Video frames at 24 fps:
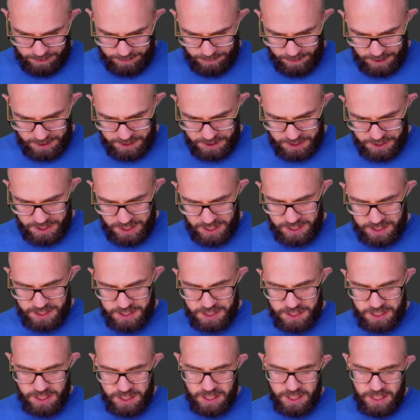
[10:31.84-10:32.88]
Verse
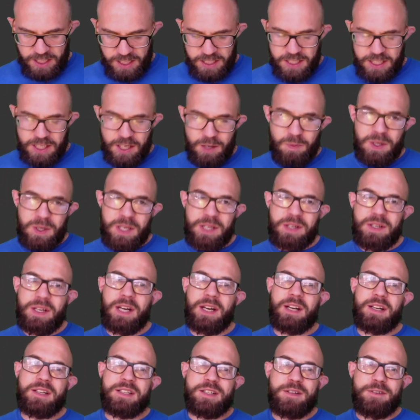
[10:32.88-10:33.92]
6, will you go
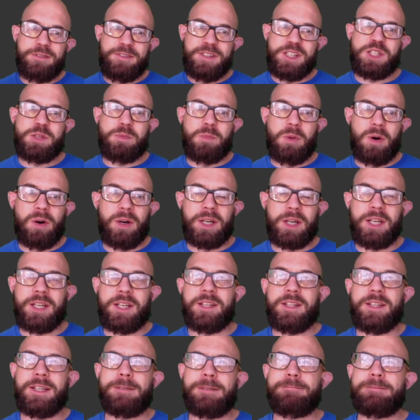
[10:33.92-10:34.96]
down to the fish market and
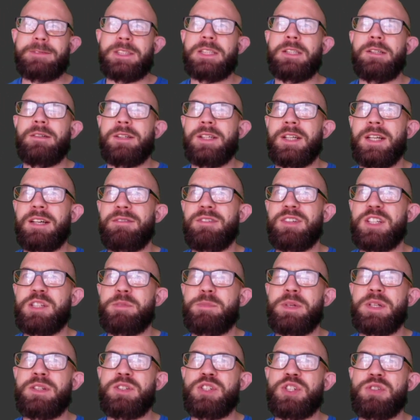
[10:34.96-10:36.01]
think, oh, I'm going to have a nice
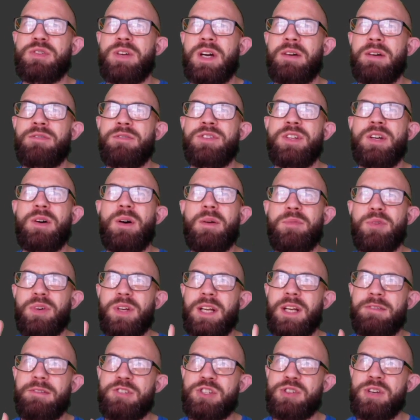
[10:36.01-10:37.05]
bit of trout? No, I'm not going
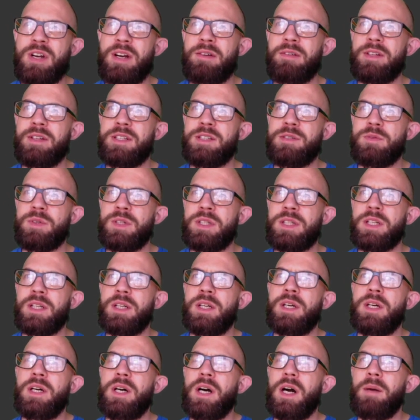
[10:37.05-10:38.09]
to have trout this week.
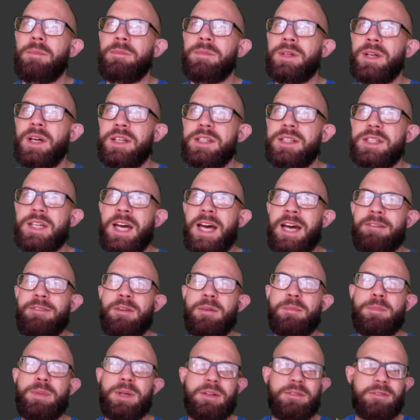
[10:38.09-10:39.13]
I'm going to have a
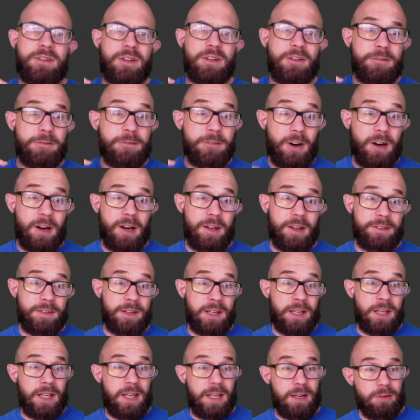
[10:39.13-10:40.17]
bit of
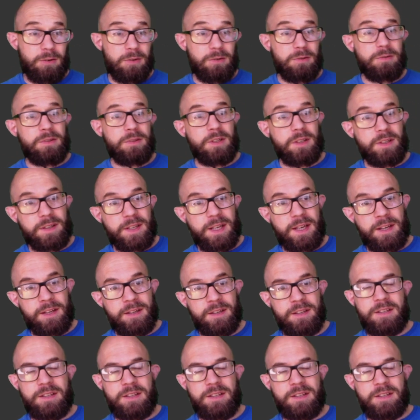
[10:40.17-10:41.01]
Leviathan. Oh, look there.